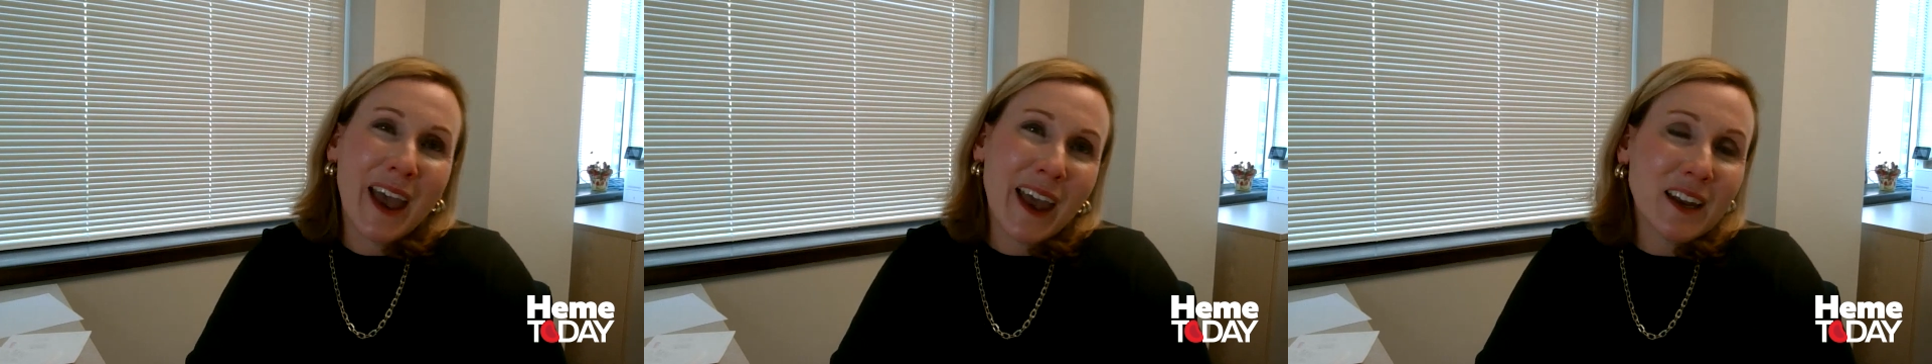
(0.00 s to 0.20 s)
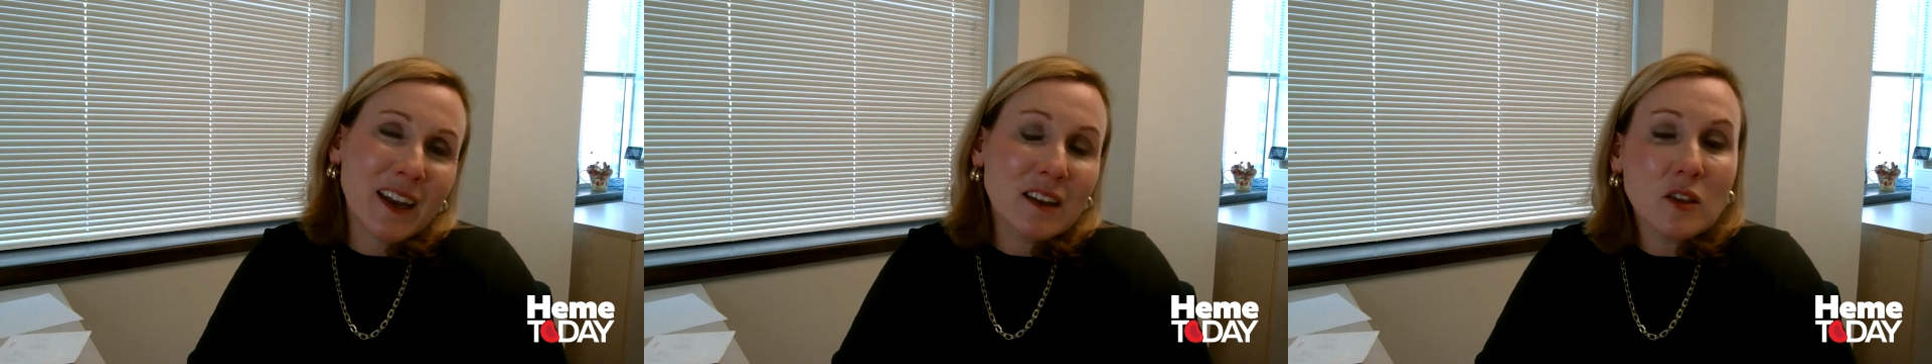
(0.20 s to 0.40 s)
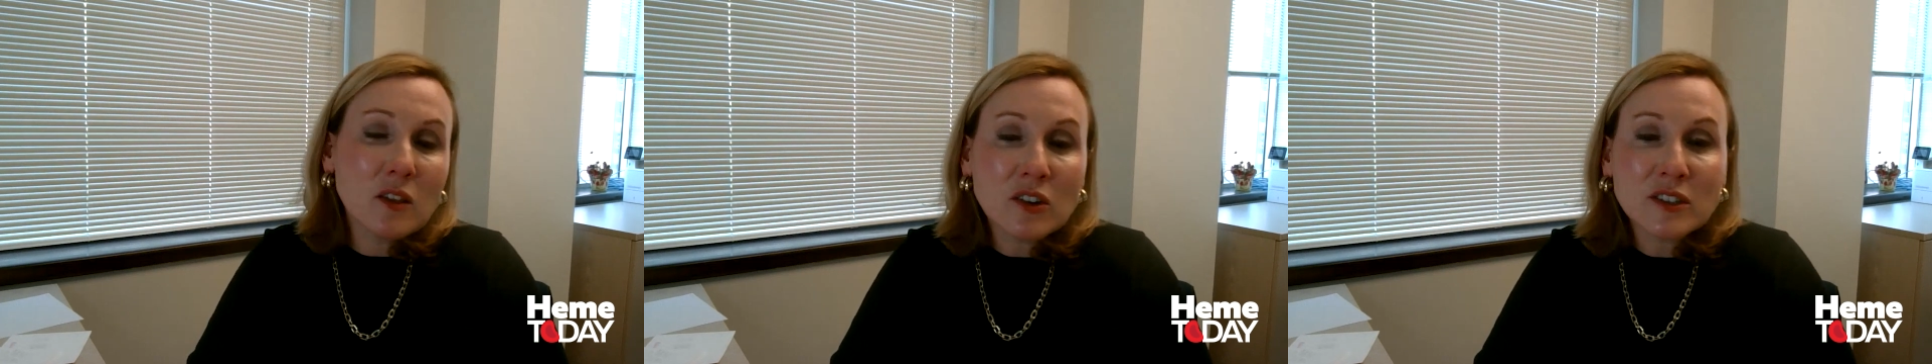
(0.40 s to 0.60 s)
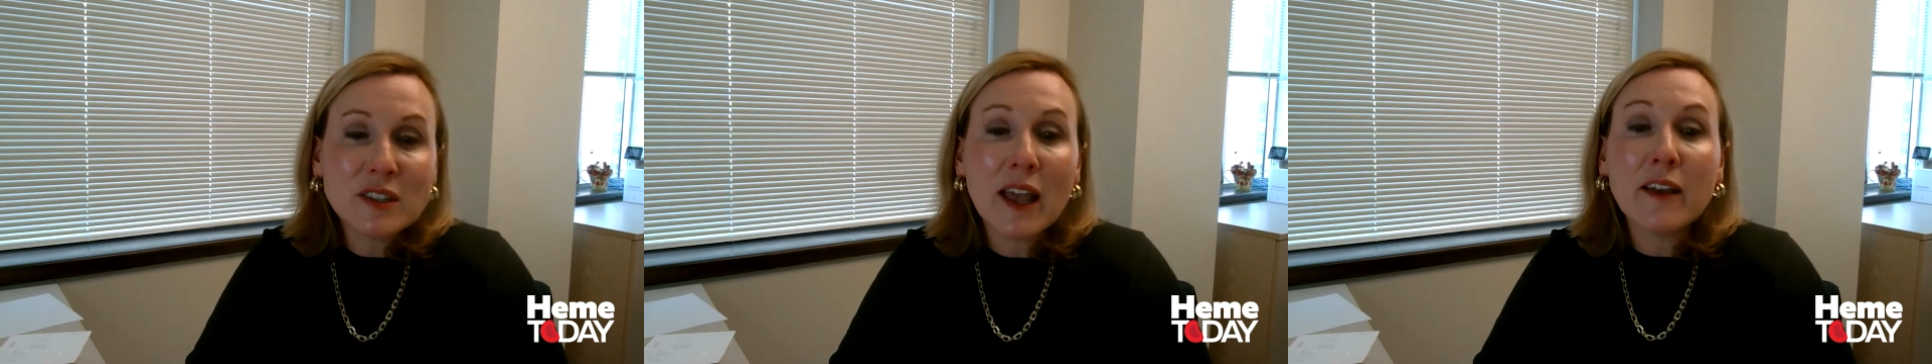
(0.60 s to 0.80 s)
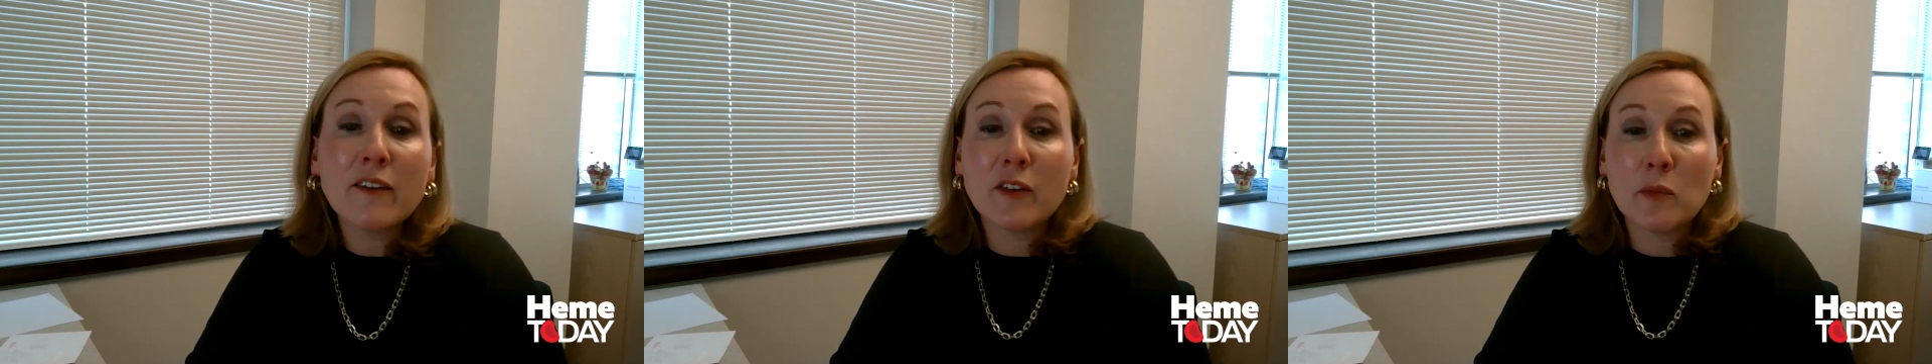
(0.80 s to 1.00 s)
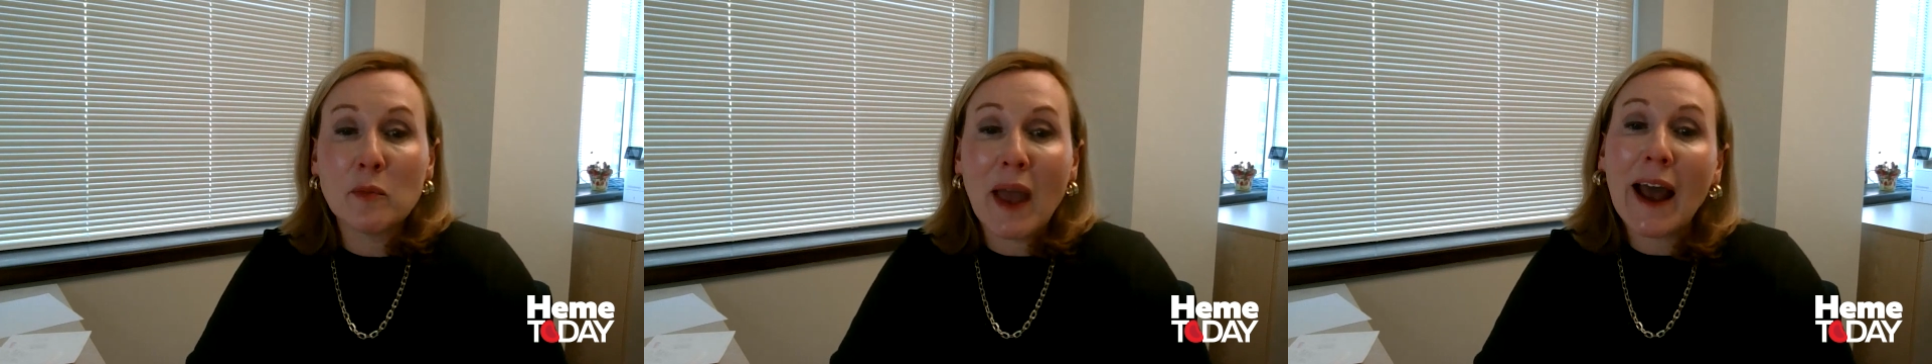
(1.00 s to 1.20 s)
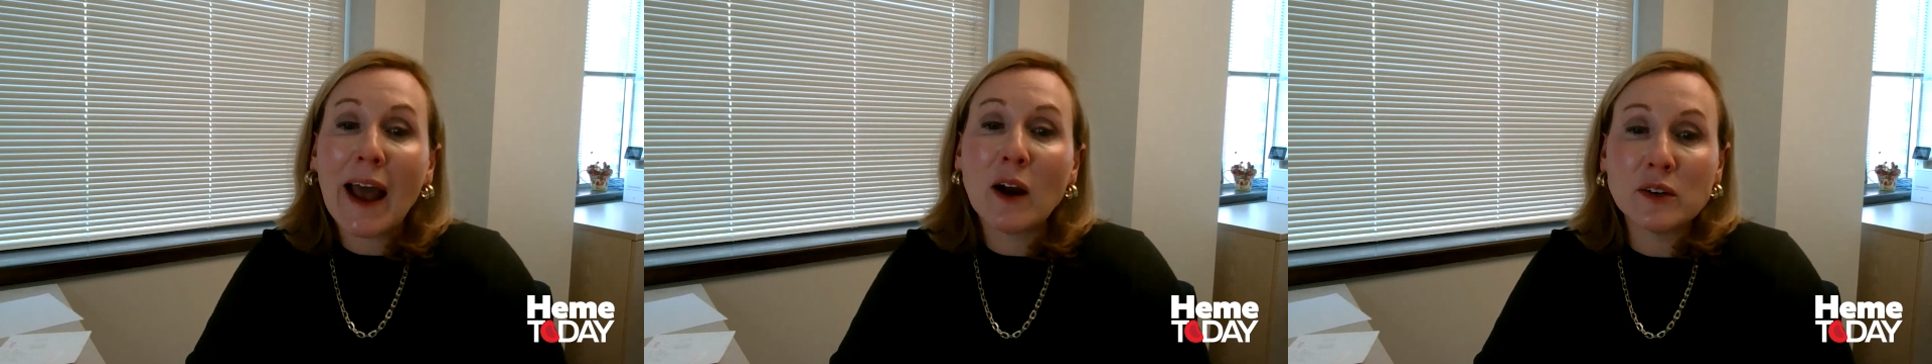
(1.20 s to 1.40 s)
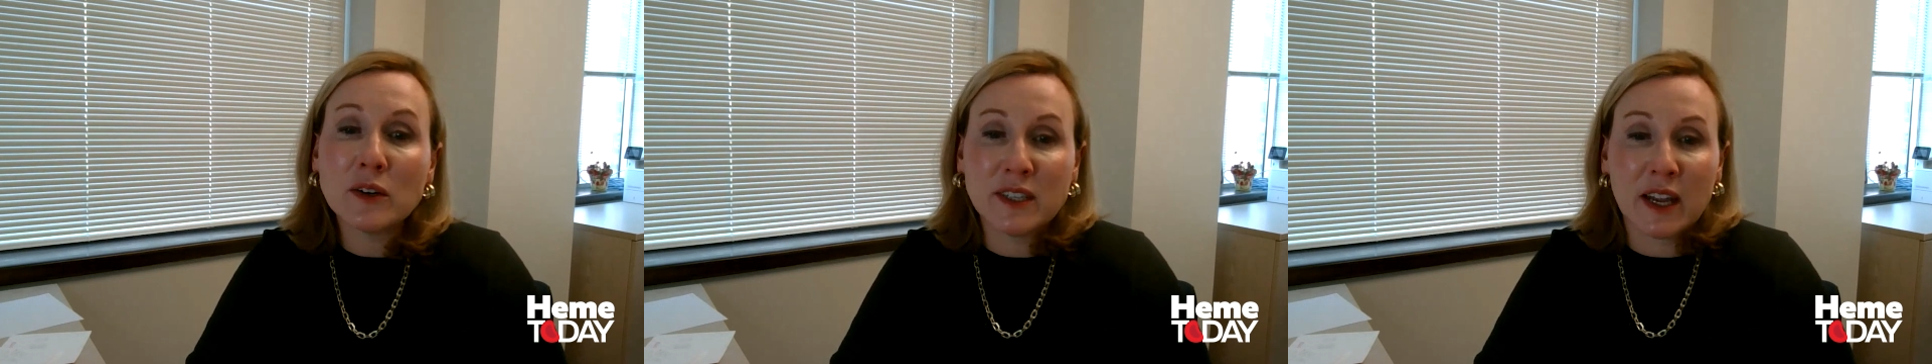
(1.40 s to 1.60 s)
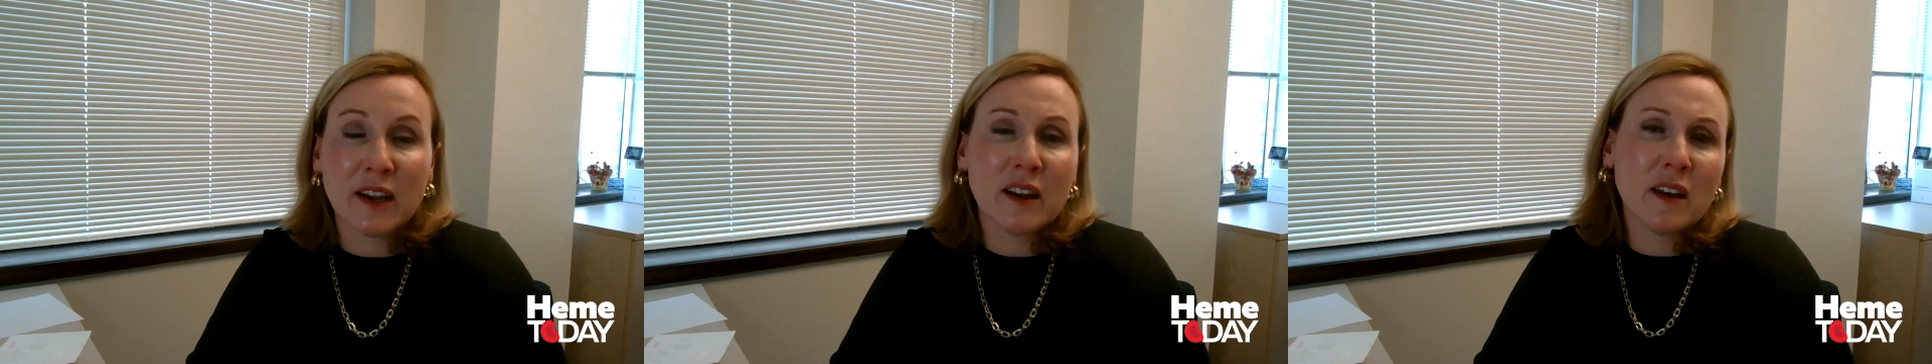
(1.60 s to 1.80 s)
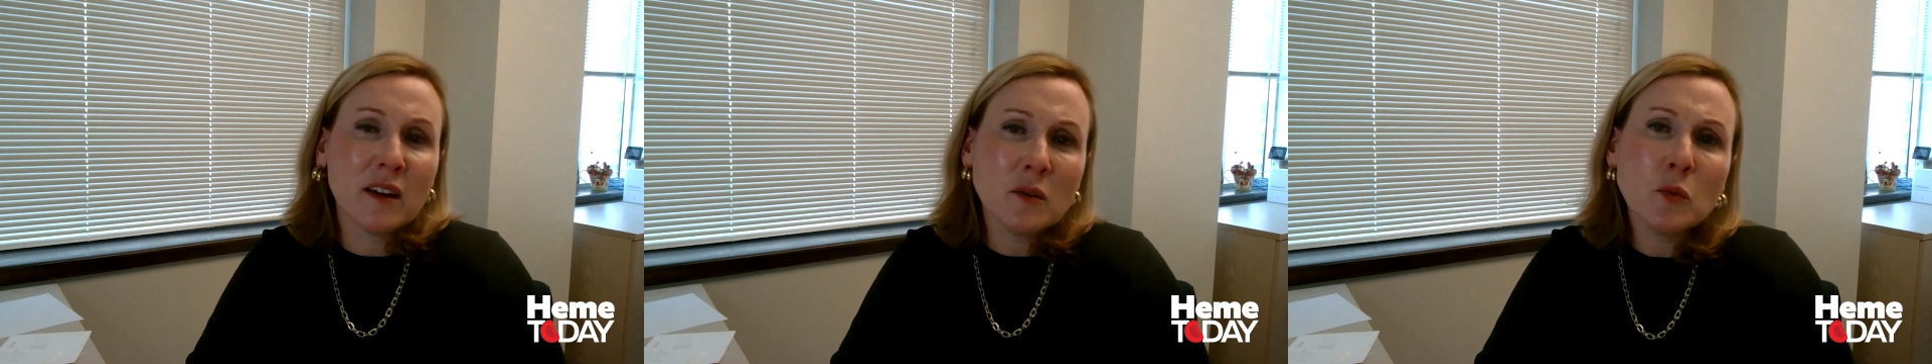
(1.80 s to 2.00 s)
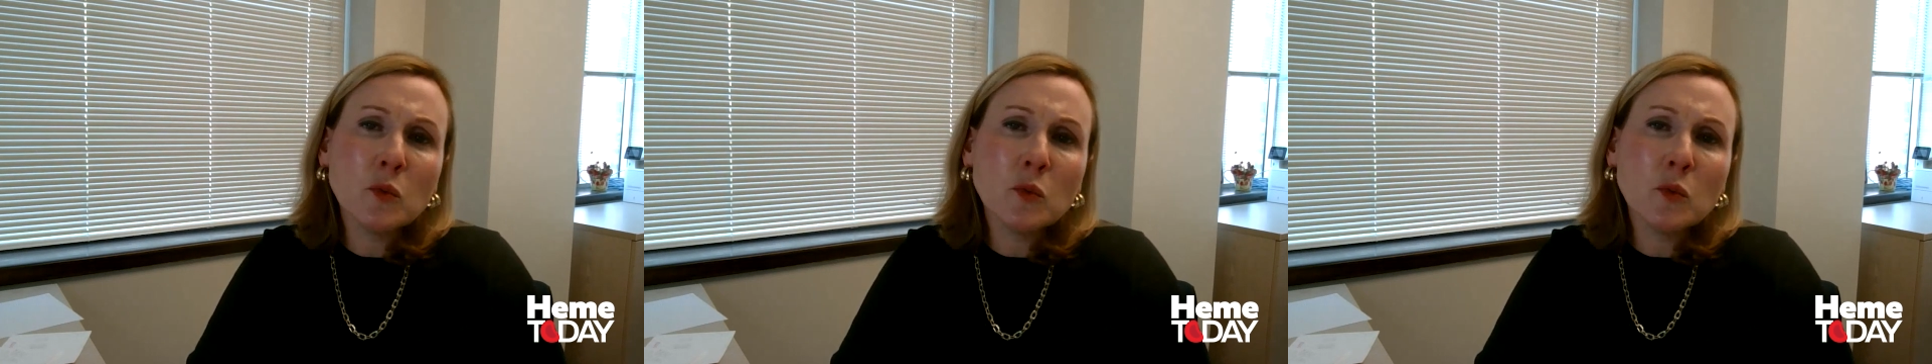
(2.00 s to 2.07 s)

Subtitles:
And it looks like from our data,